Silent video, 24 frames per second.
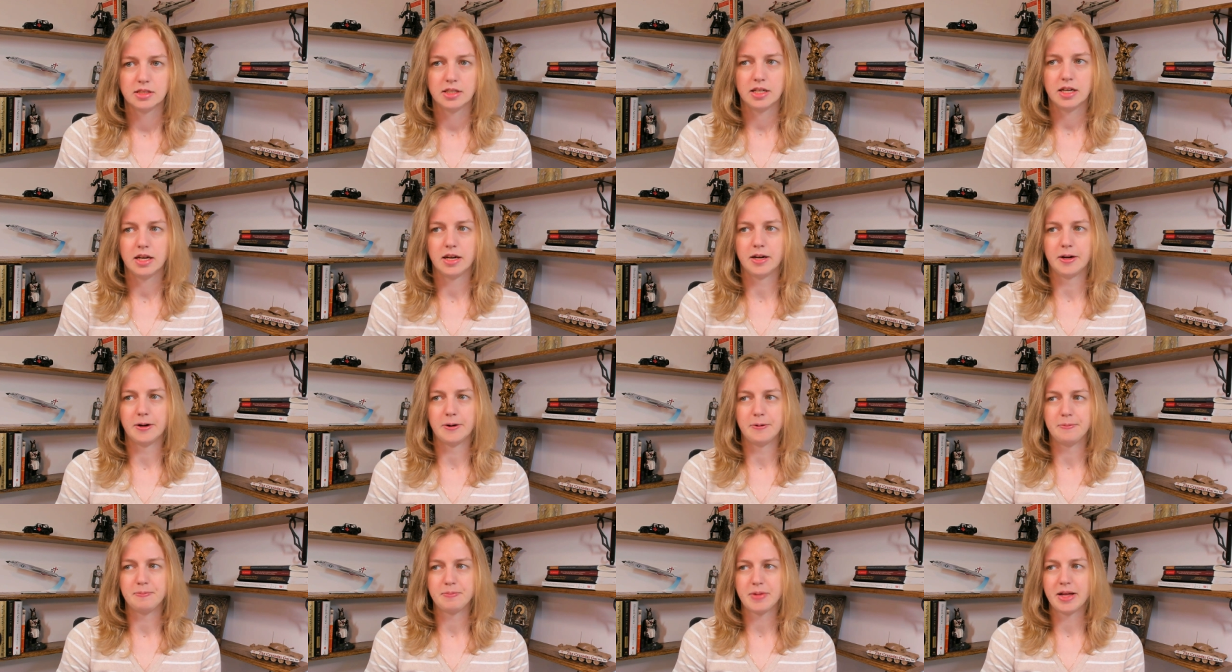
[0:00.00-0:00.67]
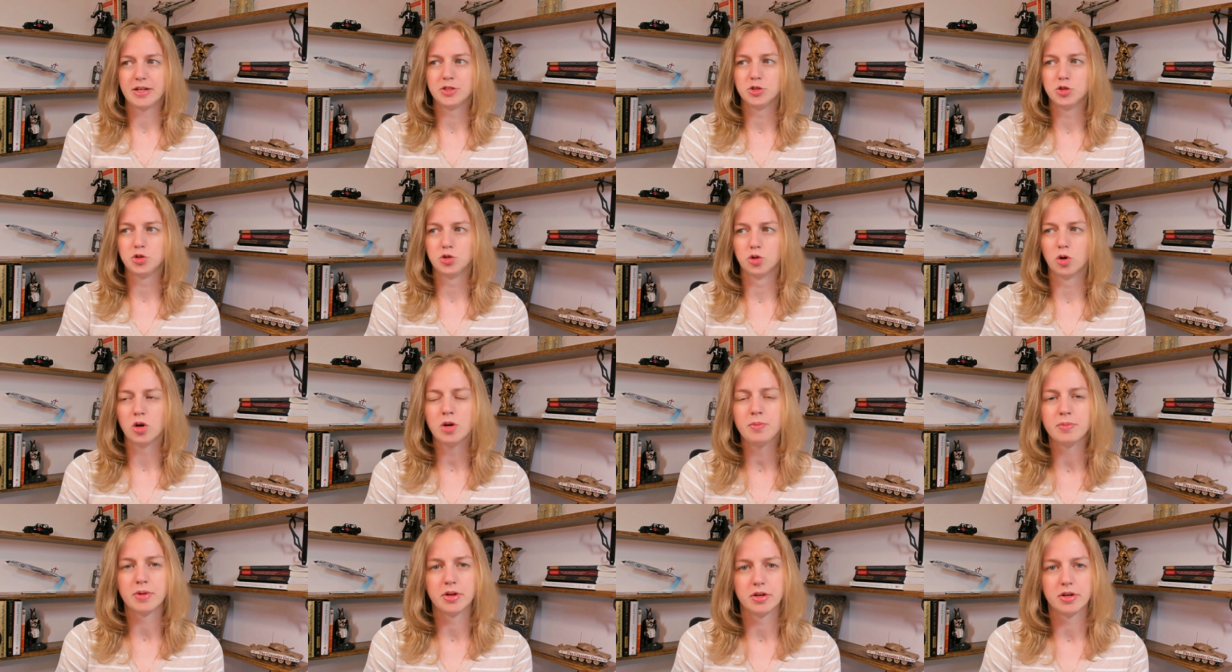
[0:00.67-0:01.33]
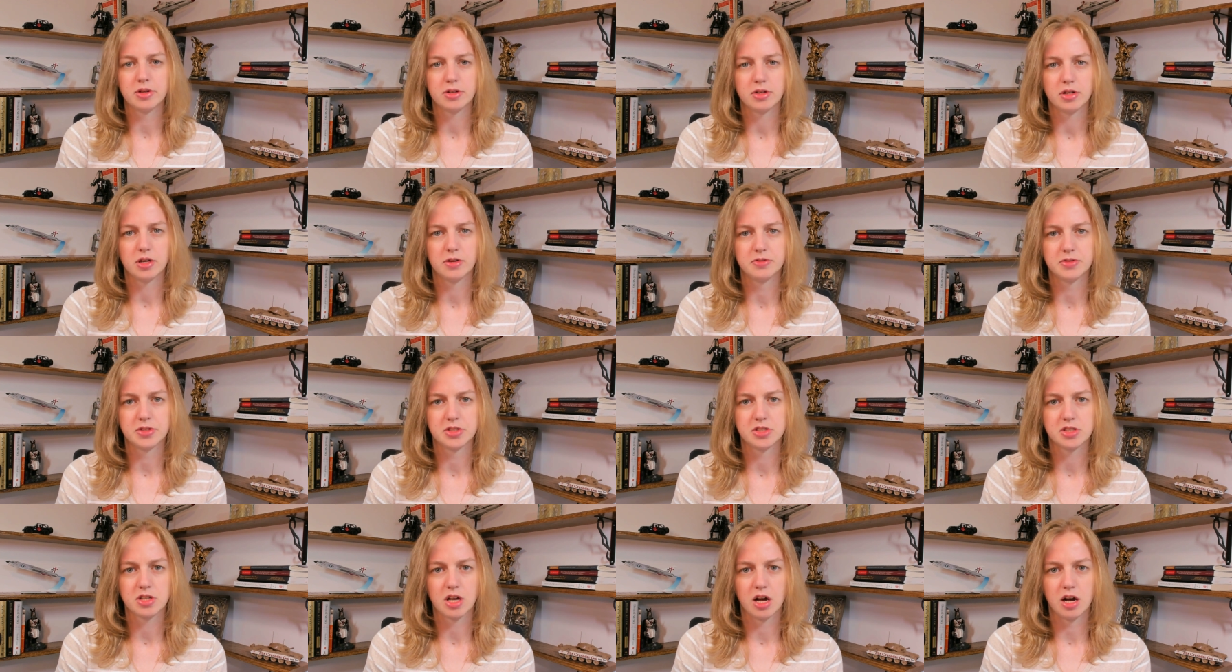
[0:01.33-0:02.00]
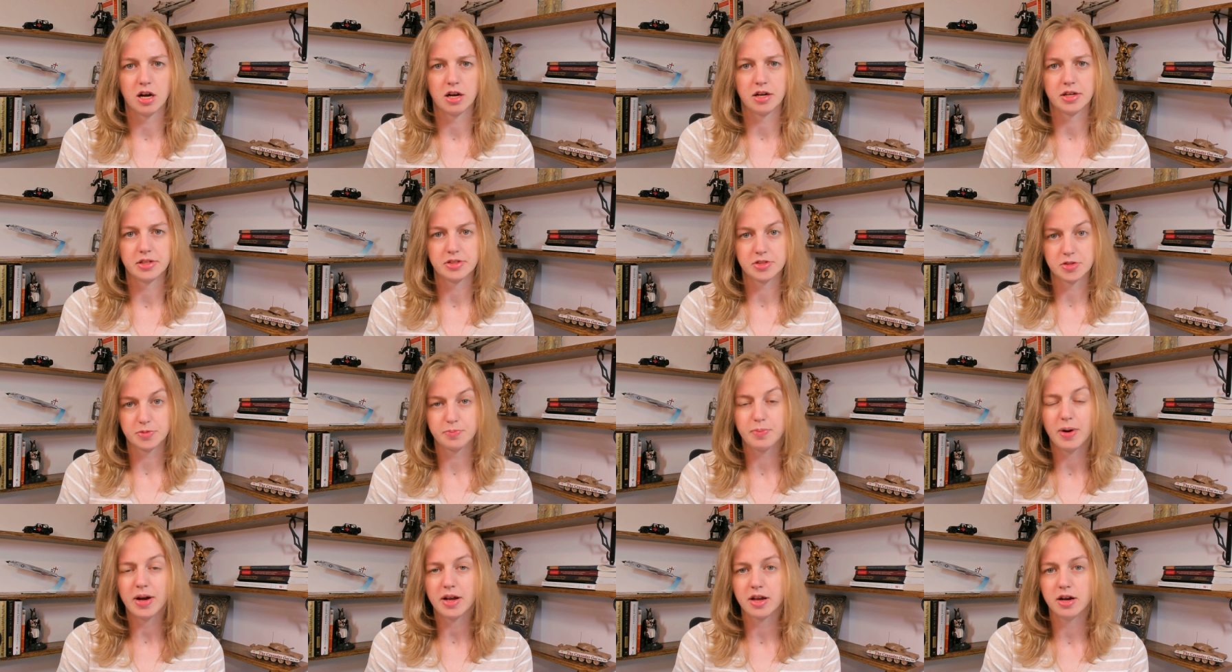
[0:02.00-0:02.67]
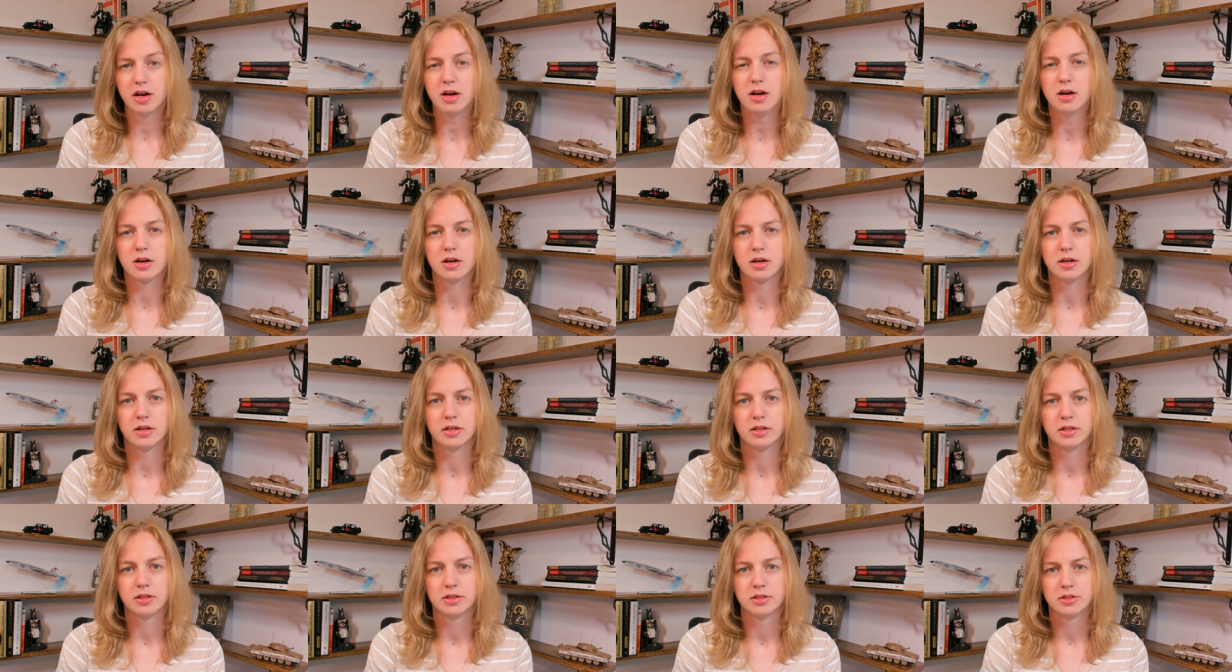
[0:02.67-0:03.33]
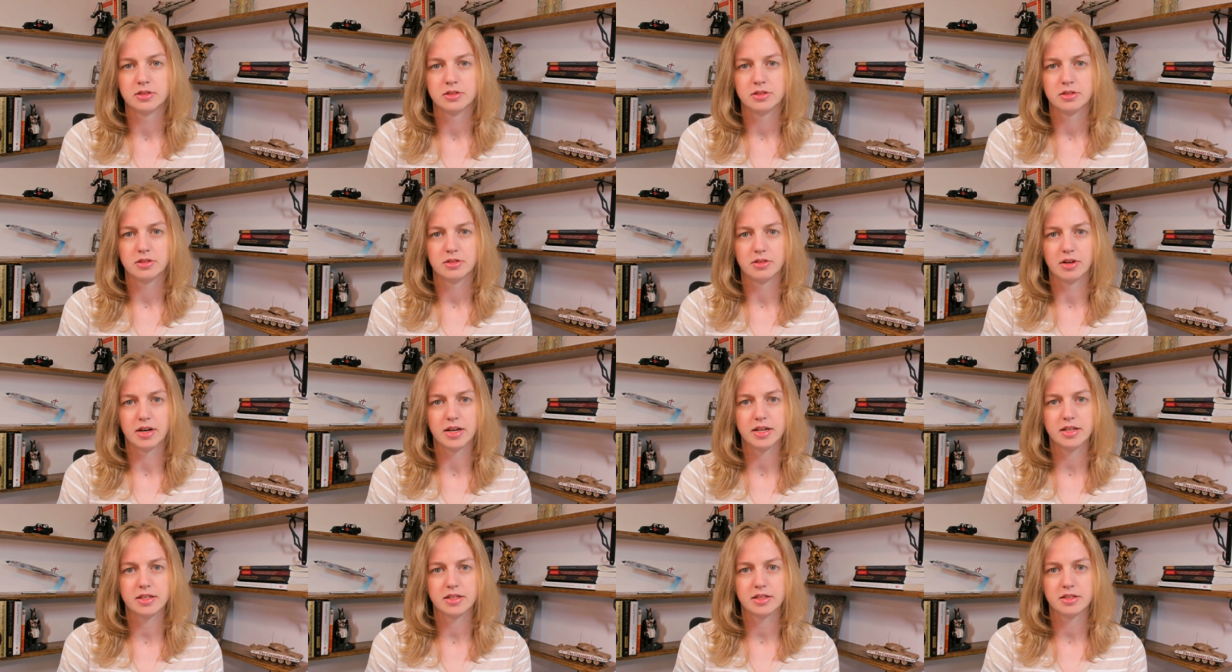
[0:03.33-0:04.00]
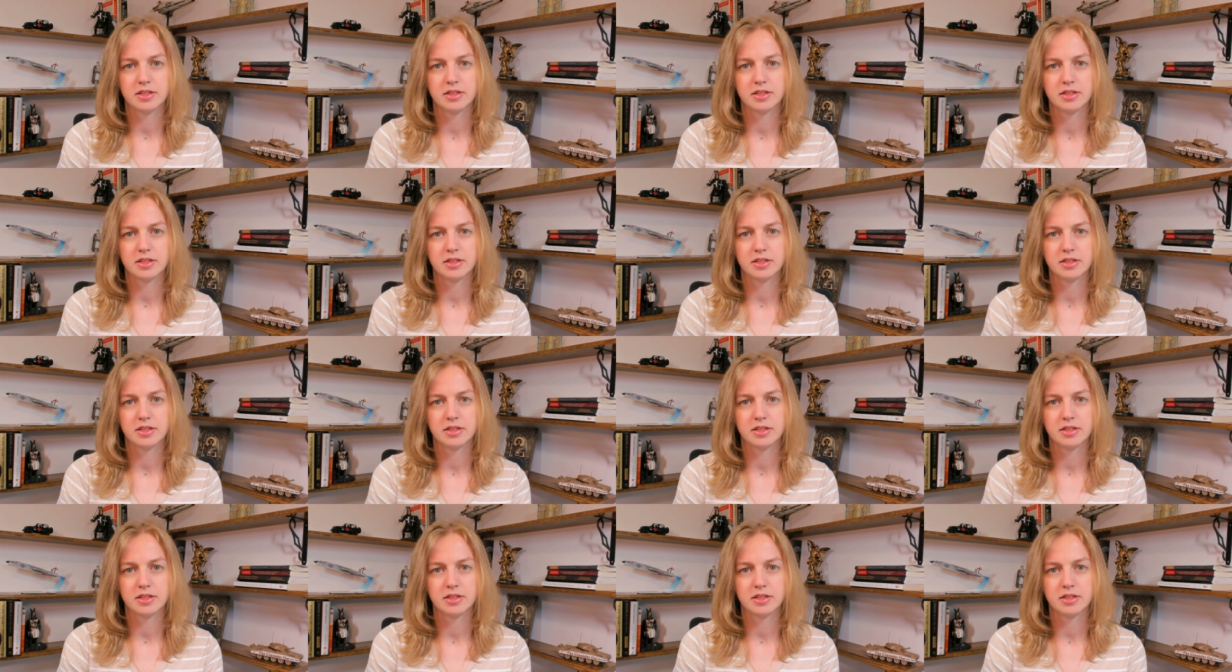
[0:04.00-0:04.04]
um, enjoyment of the scars by her, right?